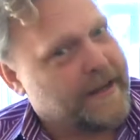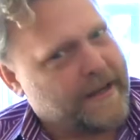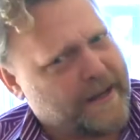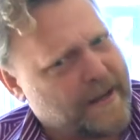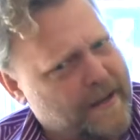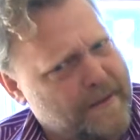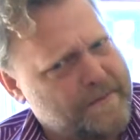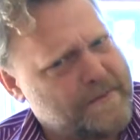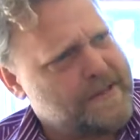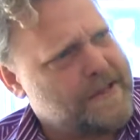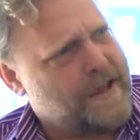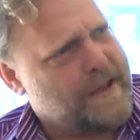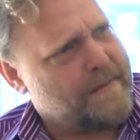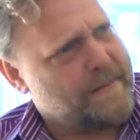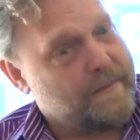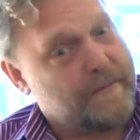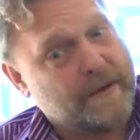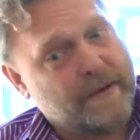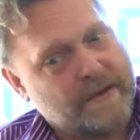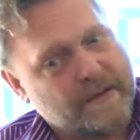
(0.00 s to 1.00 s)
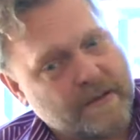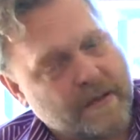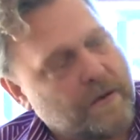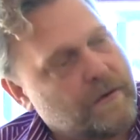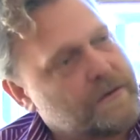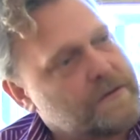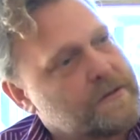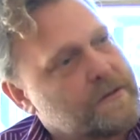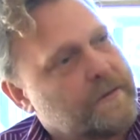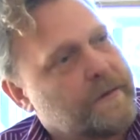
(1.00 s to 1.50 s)
It comes up, but it
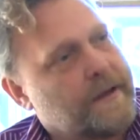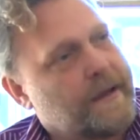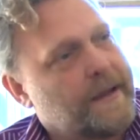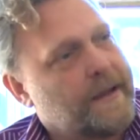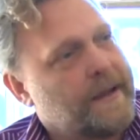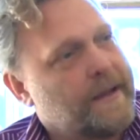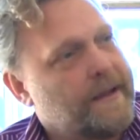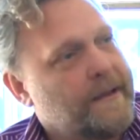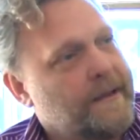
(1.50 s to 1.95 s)
goes away.